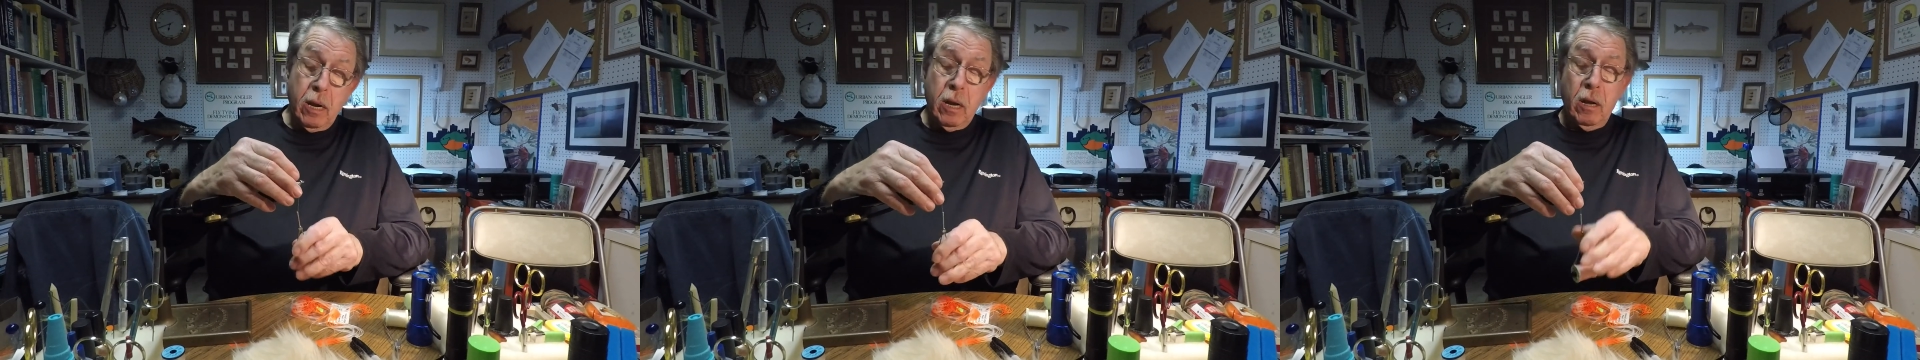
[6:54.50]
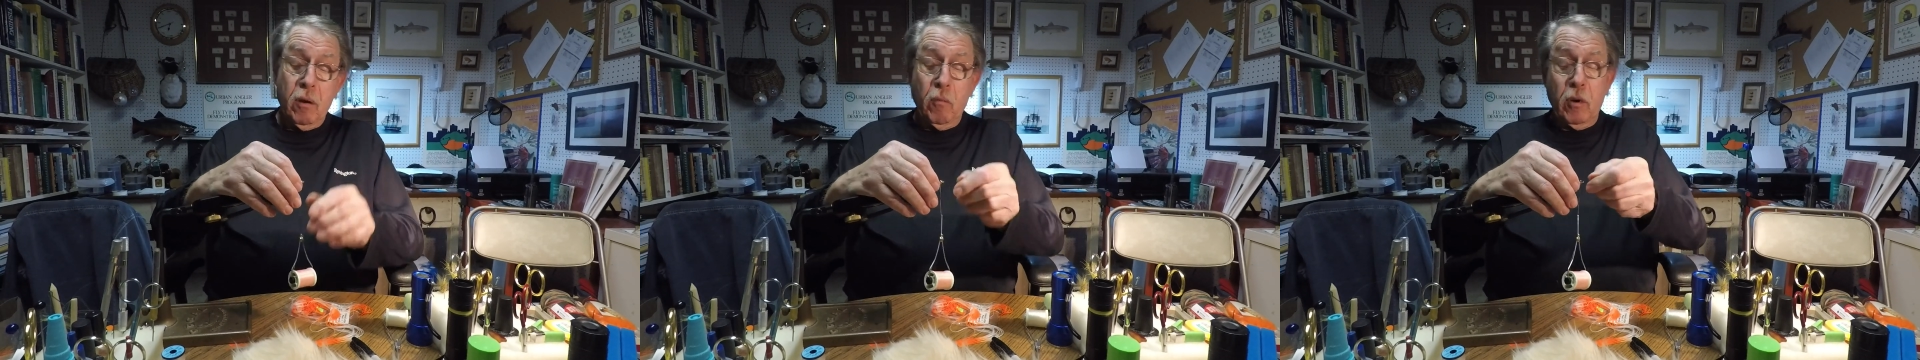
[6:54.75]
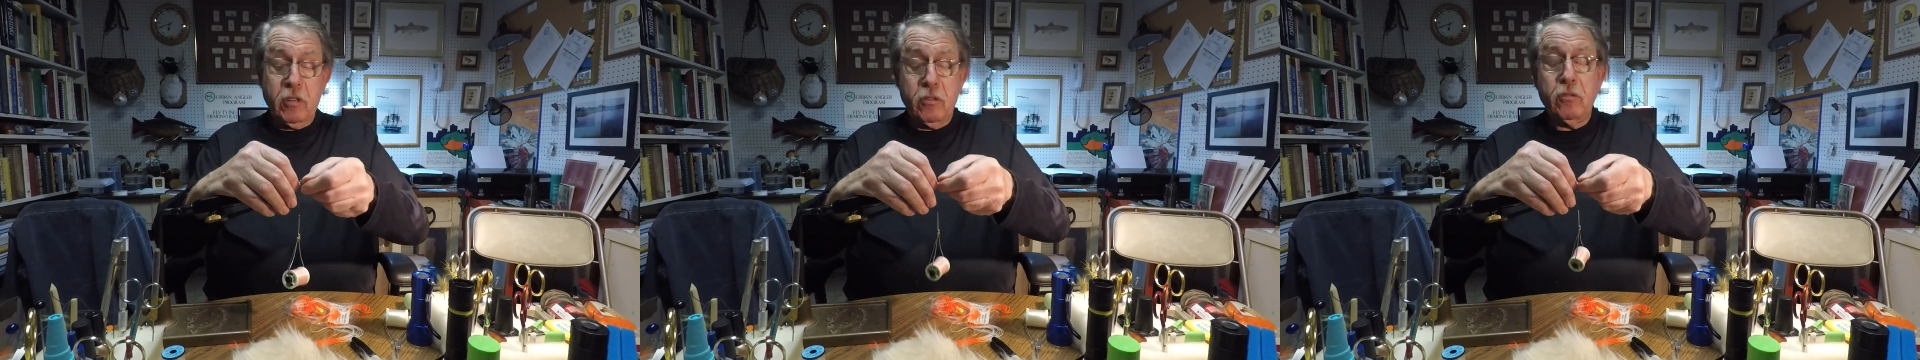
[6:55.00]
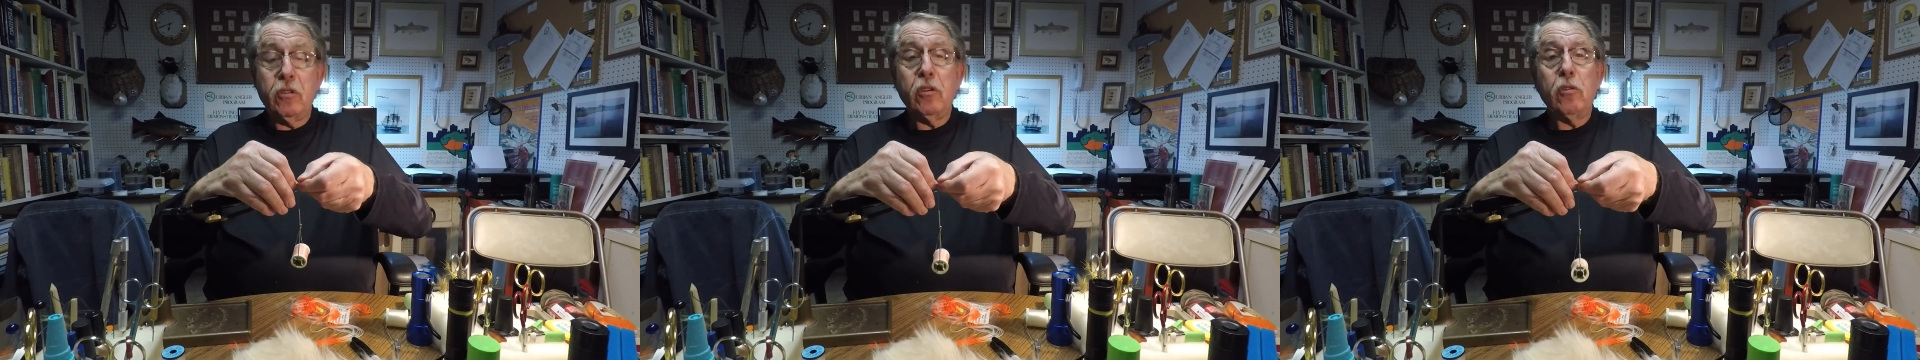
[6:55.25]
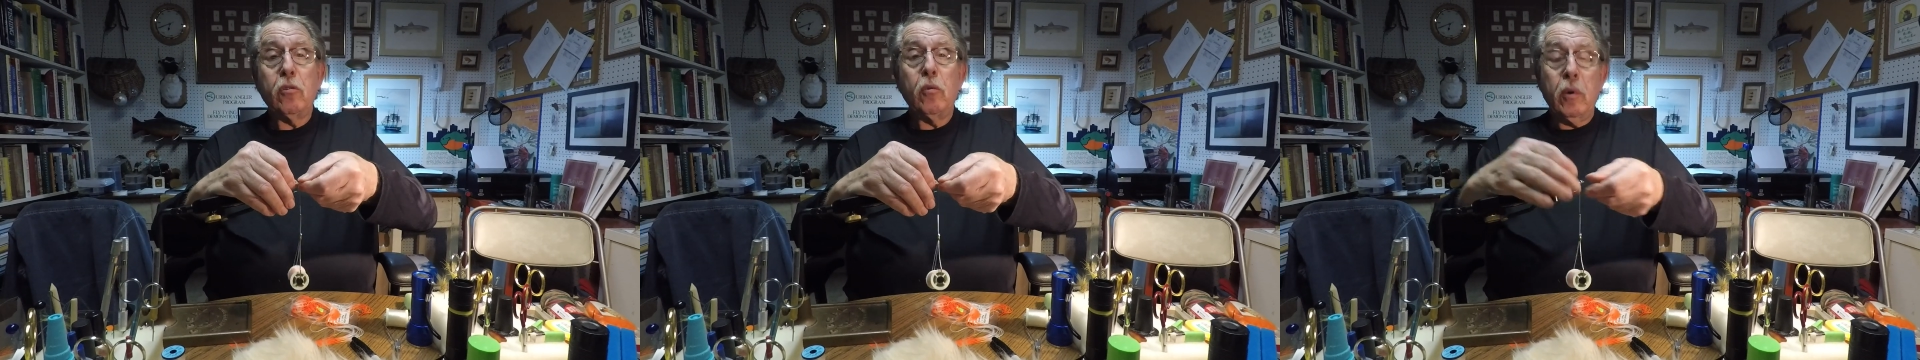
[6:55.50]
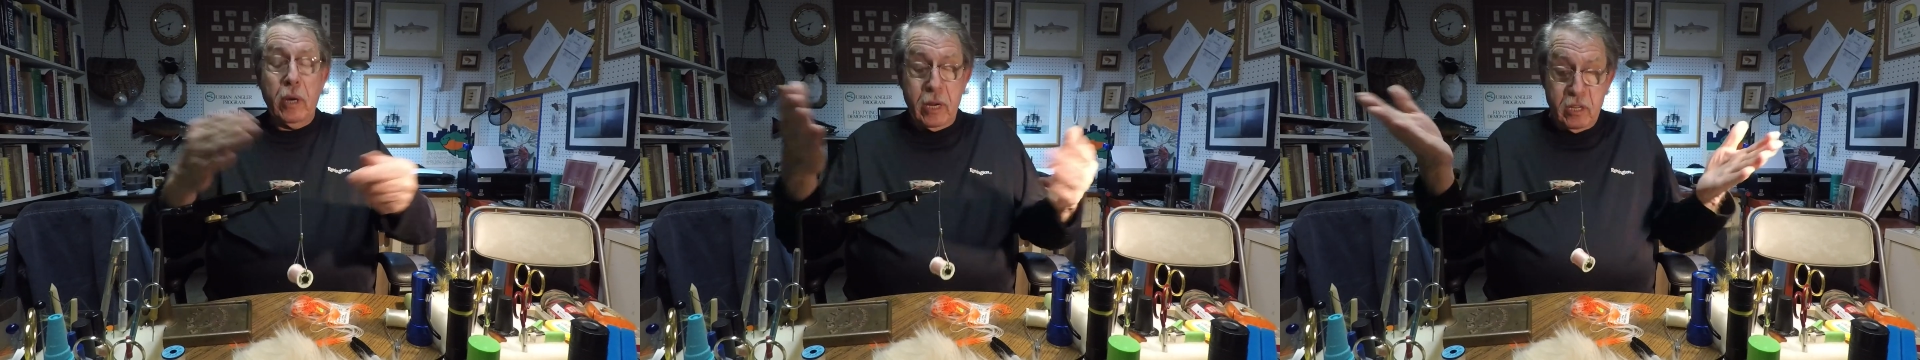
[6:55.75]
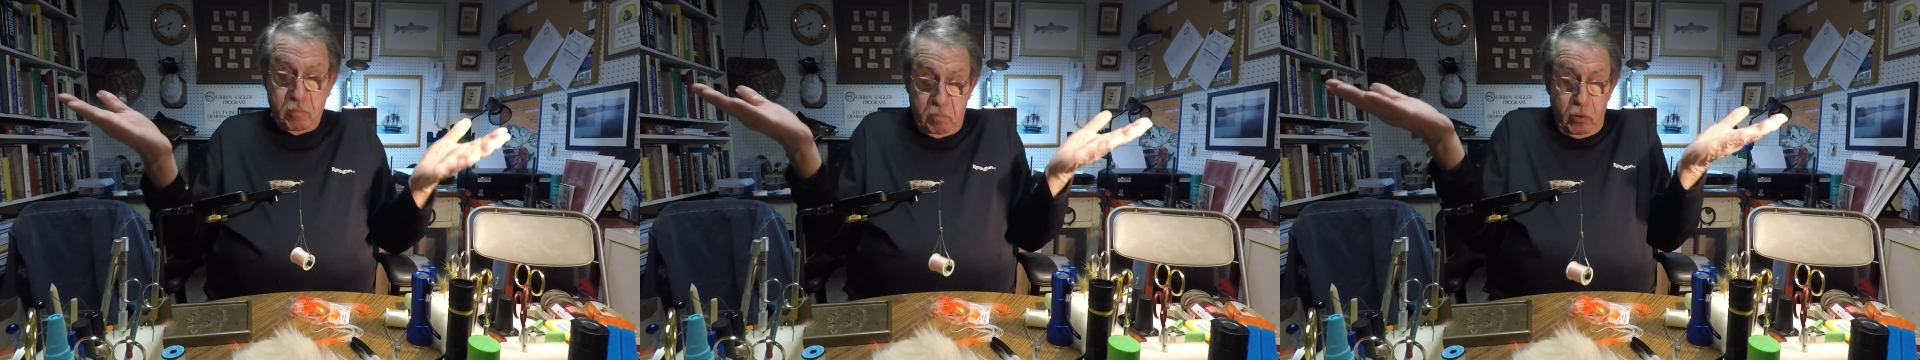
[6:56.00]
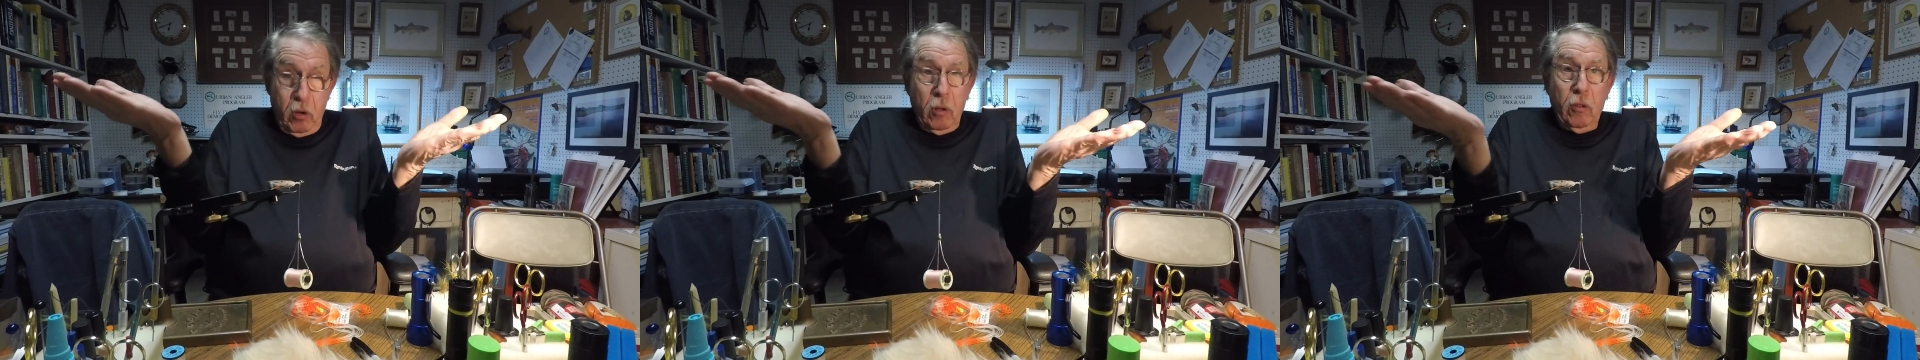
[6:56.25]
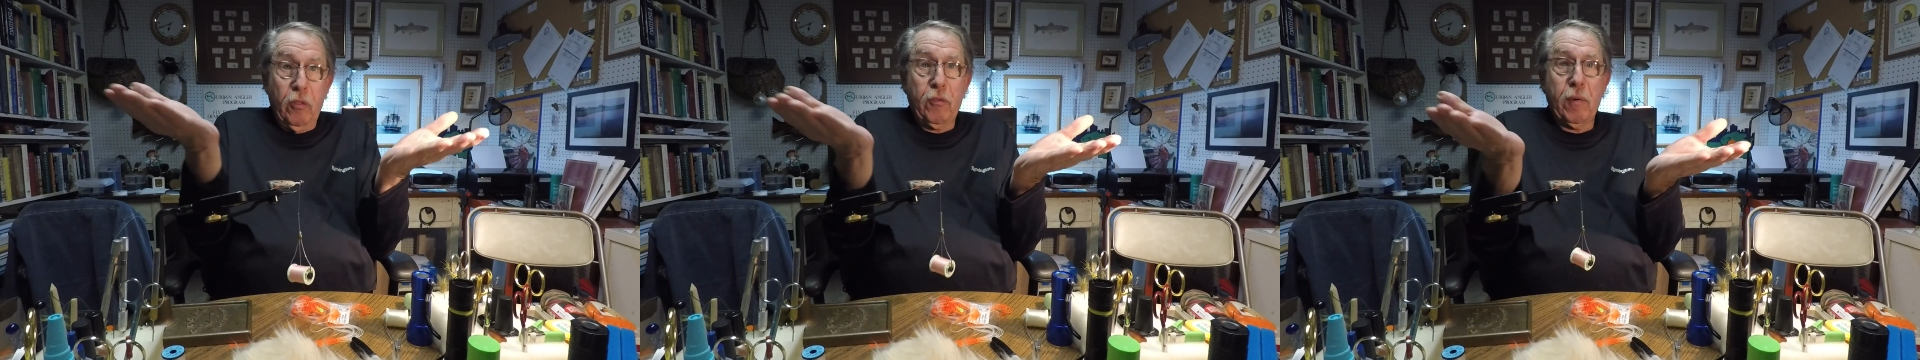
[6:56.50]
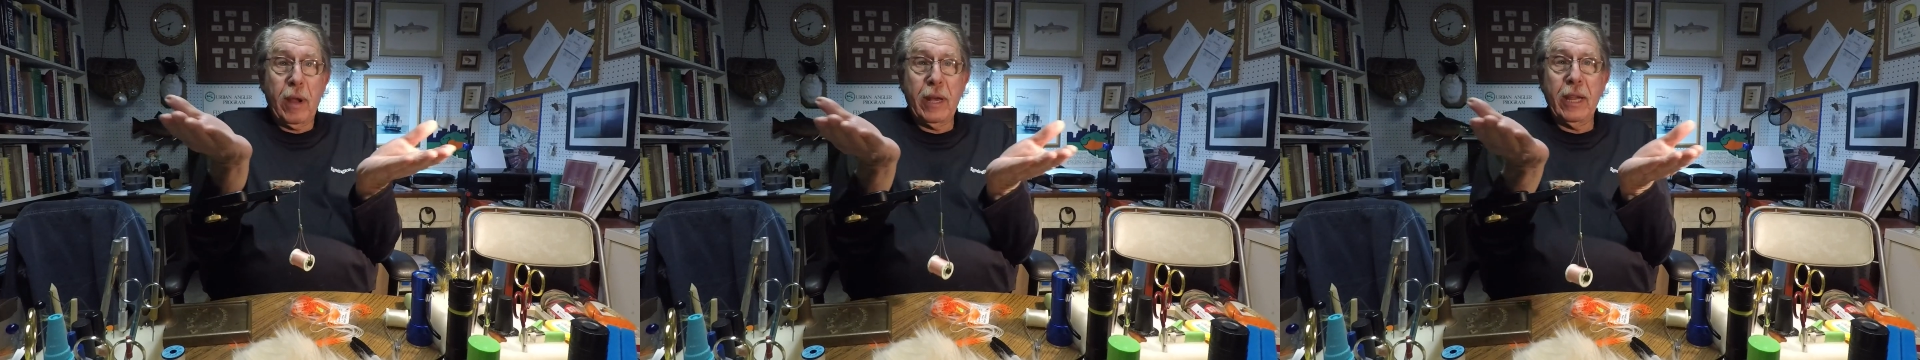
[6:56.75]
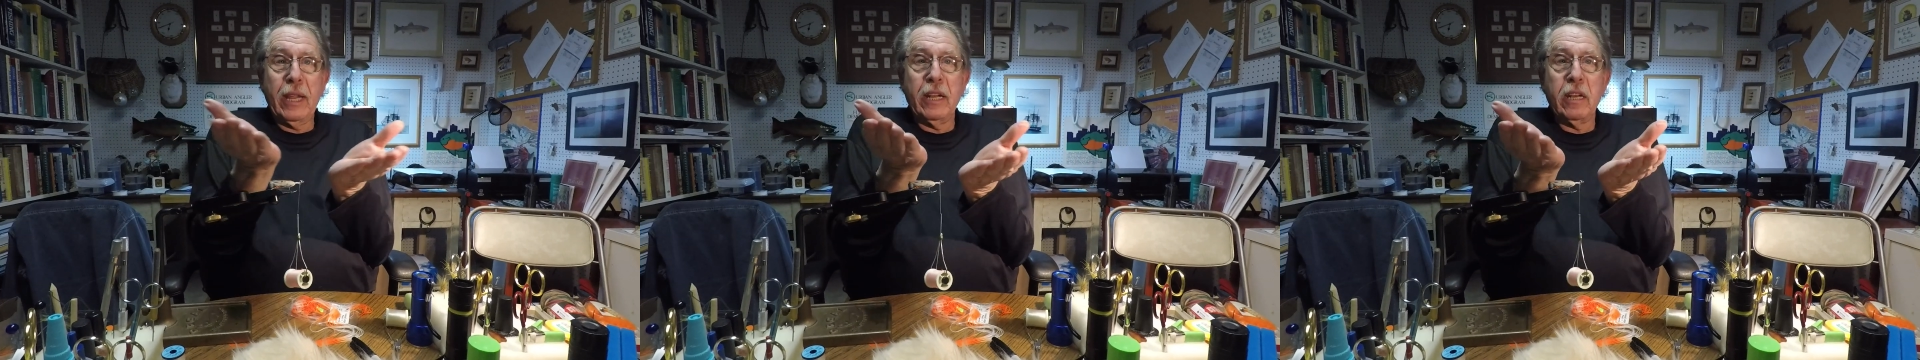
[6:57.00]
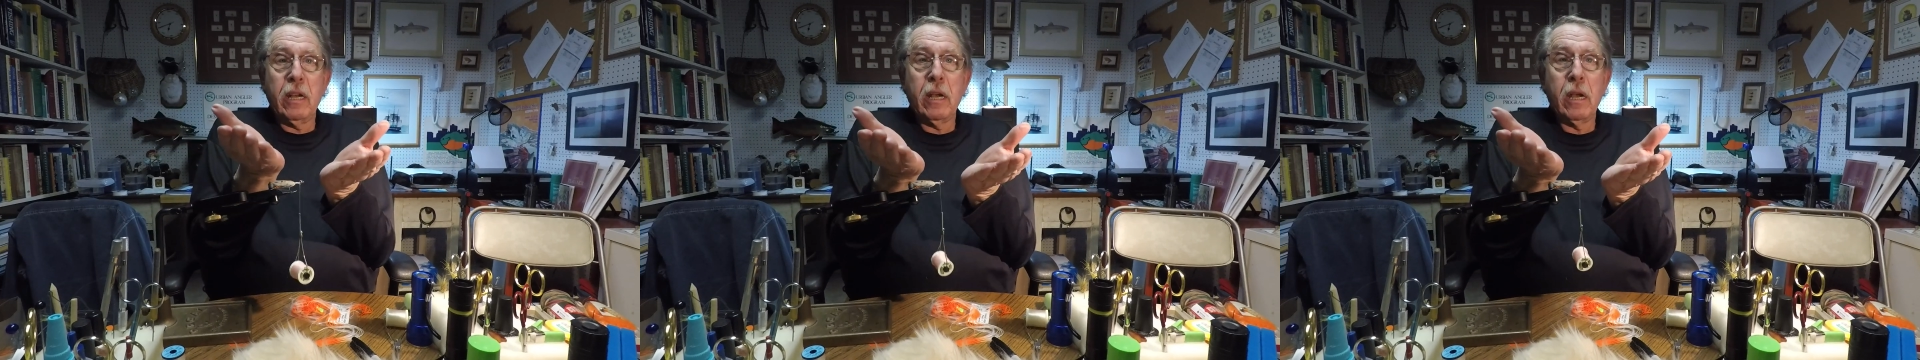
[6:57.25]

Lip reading: what you do is pull thread in